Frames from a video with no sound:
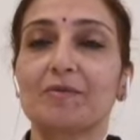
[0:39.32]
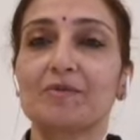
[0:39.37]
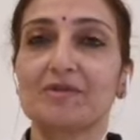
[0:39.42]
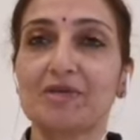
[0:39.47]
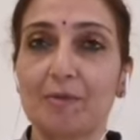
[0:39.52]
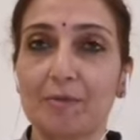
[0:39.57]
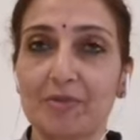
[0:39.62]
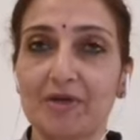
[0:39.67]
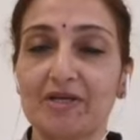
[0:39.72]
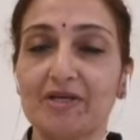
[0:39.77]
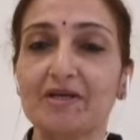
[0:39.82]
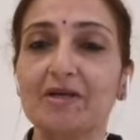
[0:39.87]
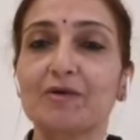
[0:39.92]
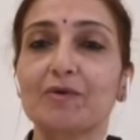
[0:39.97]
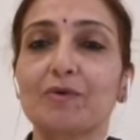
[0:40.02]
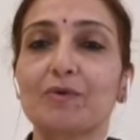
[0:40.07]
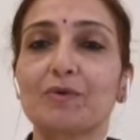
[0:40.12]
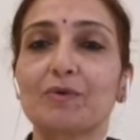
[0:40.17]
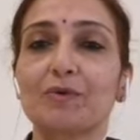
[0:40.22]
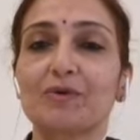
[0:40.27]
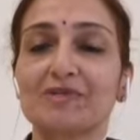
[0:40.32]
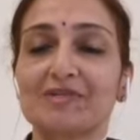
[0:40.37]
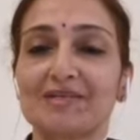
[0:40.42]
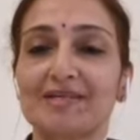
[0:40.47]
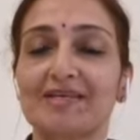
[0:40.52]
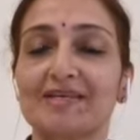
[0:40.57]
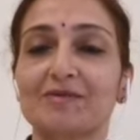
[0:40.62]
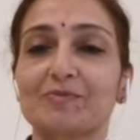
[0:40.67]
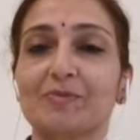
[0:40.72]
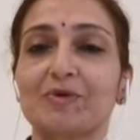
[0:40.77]
somebody who is
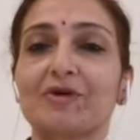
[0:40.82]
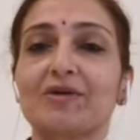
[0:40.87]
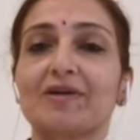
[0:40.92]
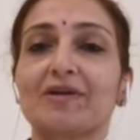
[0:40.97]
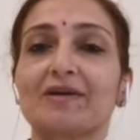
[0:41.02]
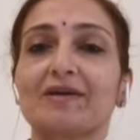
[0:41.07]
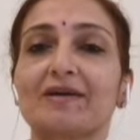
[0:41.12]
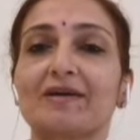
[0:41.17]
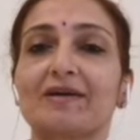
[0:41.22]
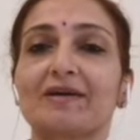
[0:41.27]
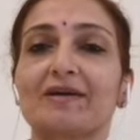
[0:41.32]
an expert